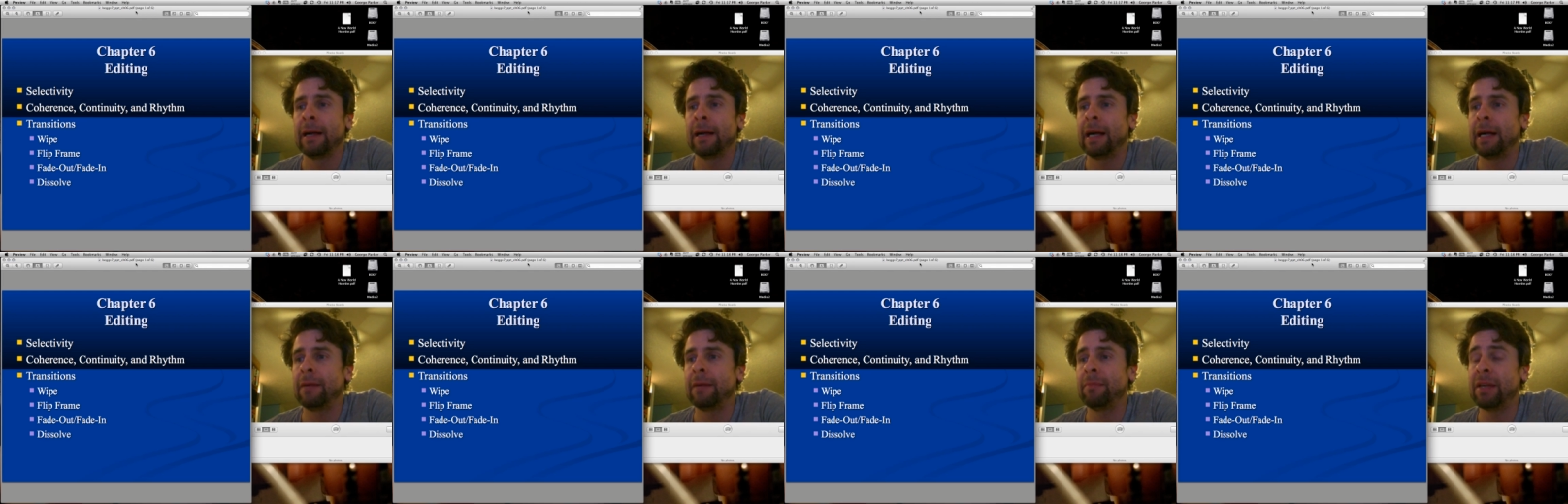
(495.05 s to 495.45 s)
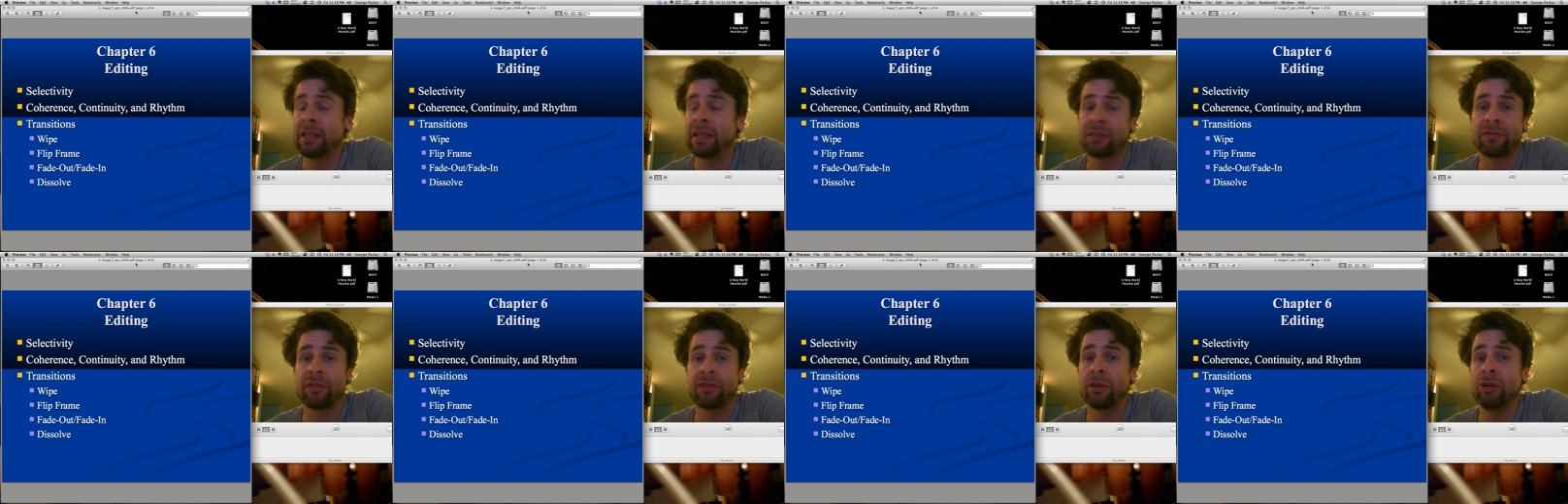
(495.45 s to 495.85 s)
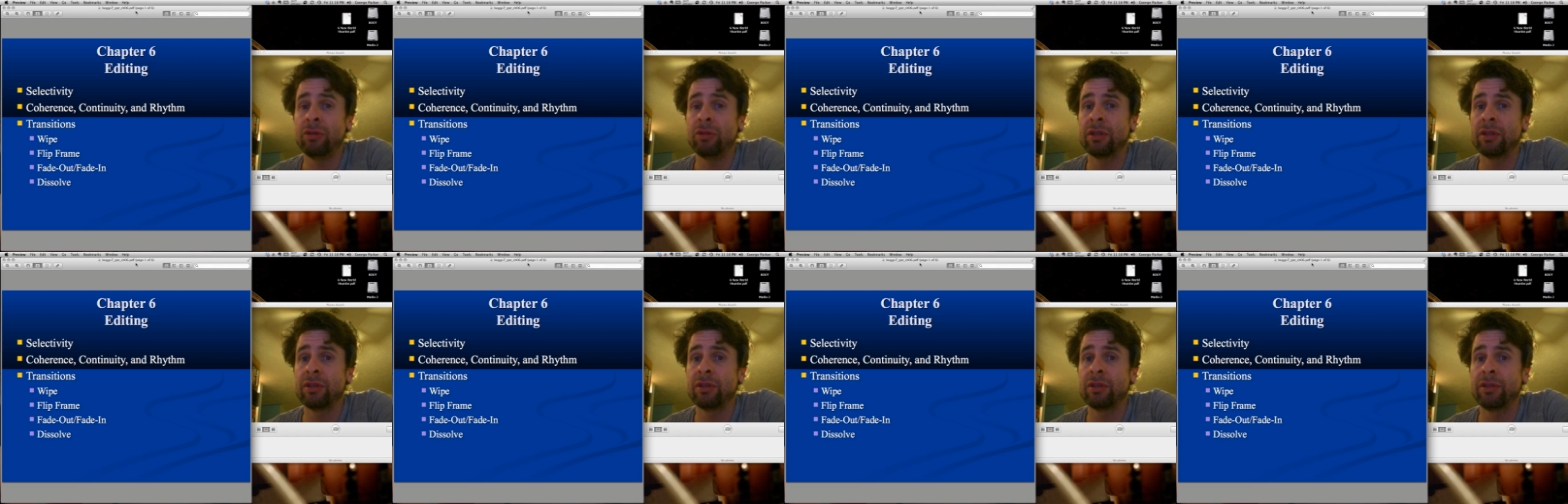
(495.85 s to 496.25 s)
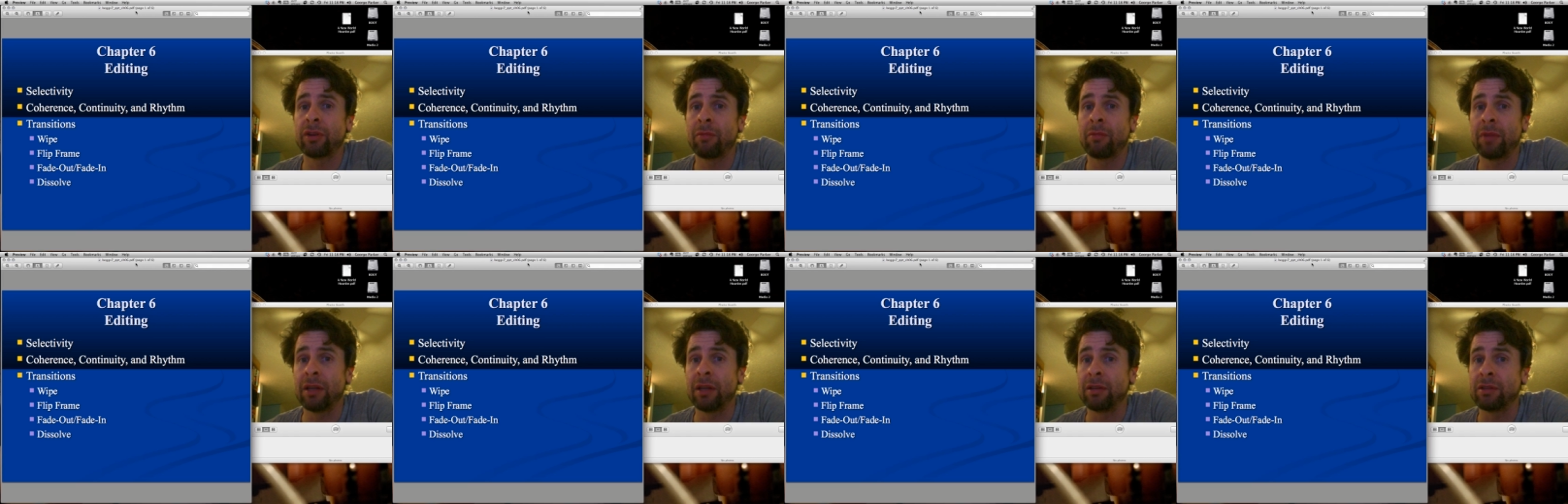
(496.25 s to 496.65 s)
It's for you to
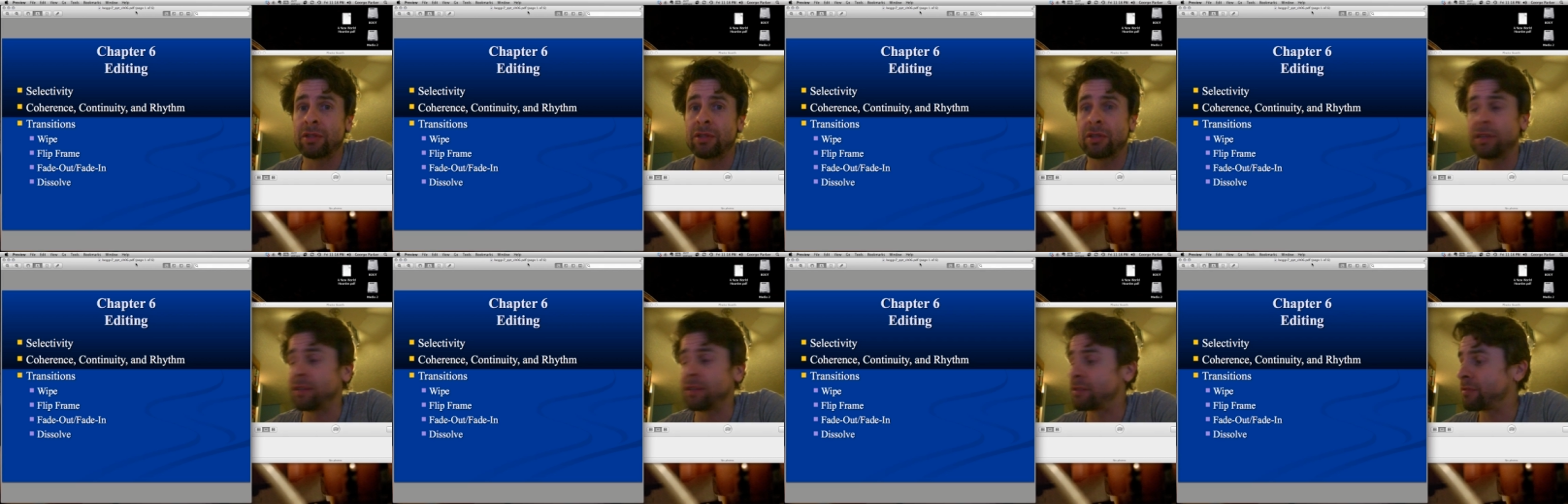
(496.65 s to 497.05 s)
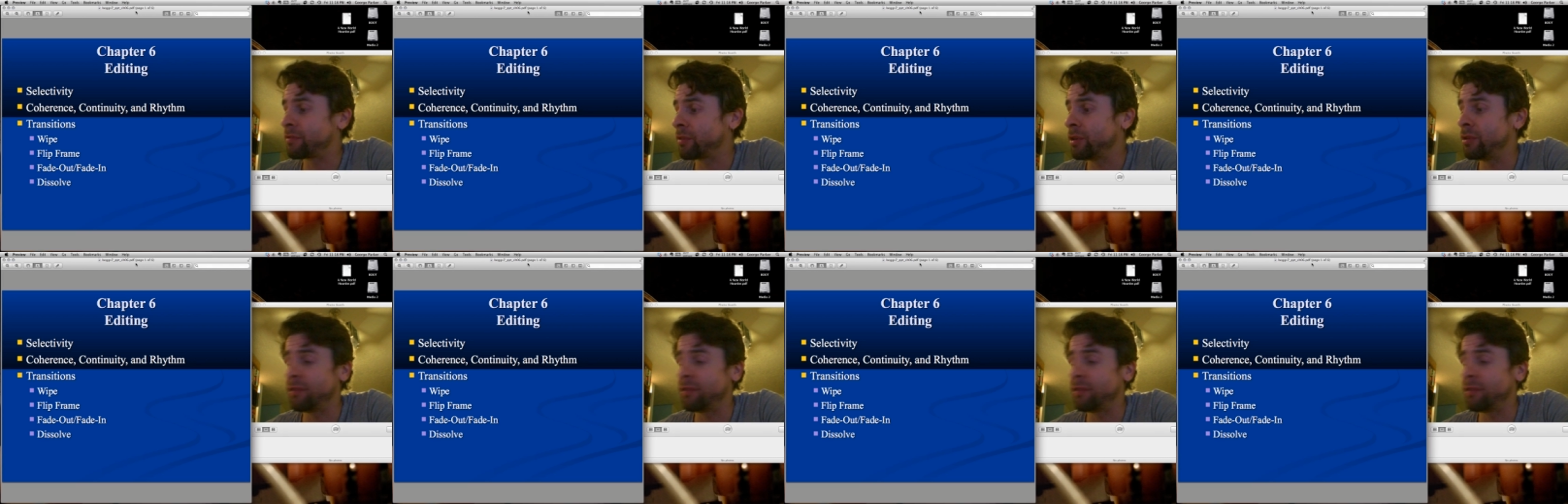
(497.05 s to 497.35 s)
determine. It's for you